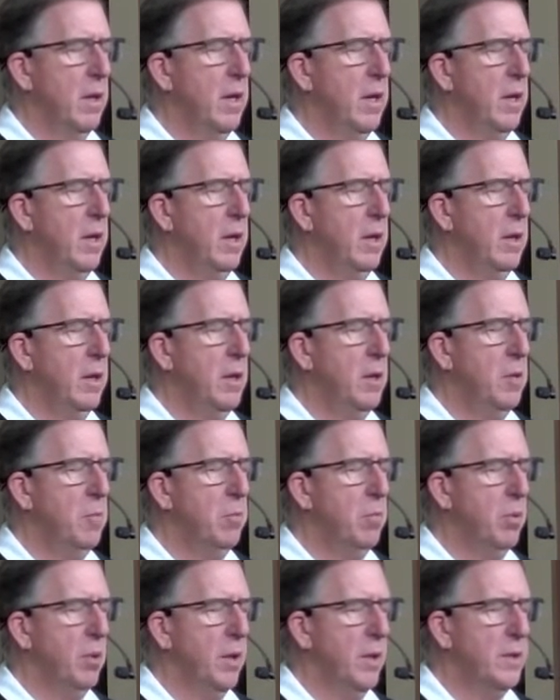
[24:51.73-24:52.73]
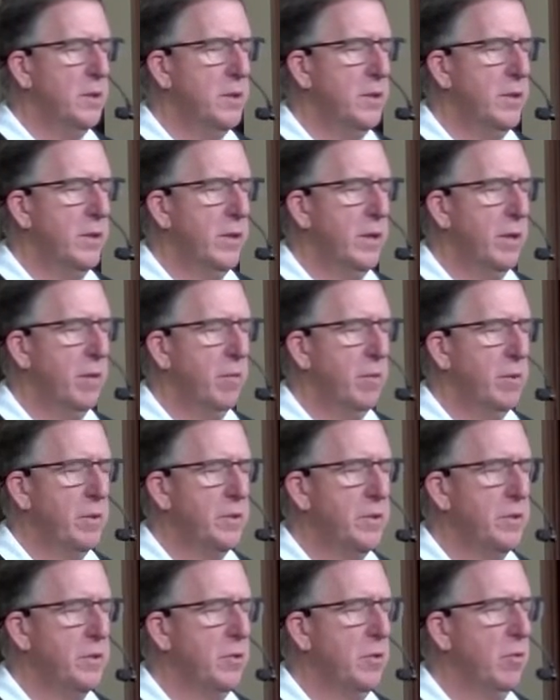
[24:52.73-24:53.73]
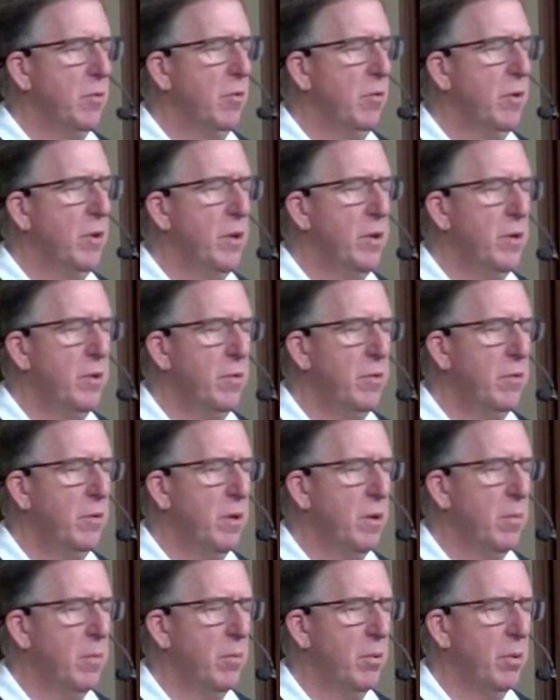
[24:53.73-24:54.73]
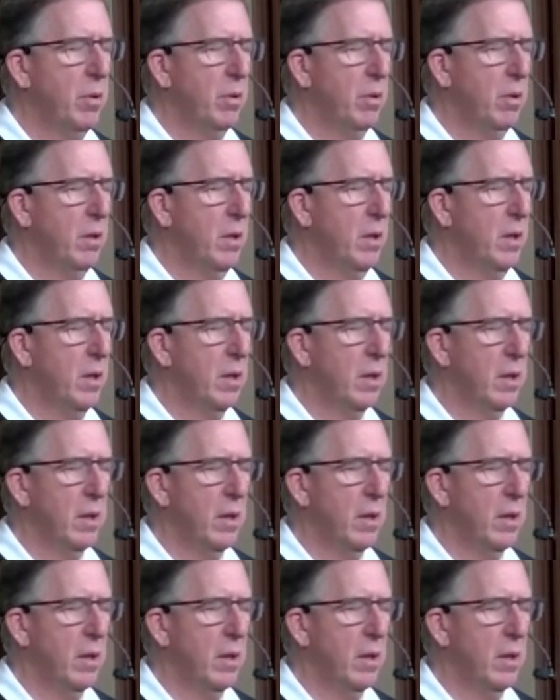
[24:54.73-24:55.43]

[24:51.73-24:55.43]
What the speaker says: Healing, blessing, and restoring you completely.